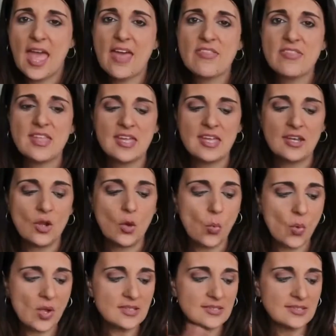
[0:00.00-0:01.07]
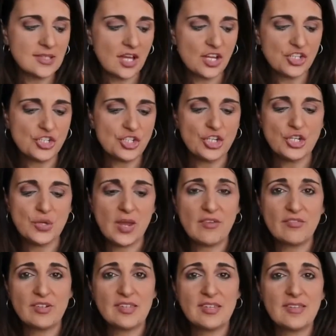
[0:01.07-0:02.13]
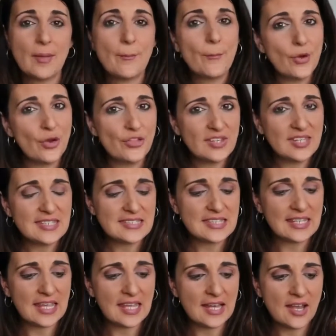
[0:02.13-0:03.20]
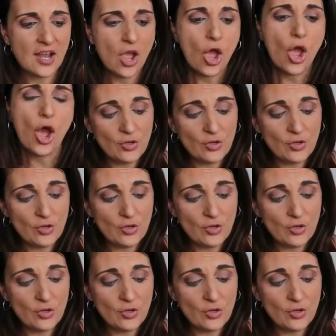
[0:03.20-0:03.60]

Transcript: And then once I show you everything that both kids are getting,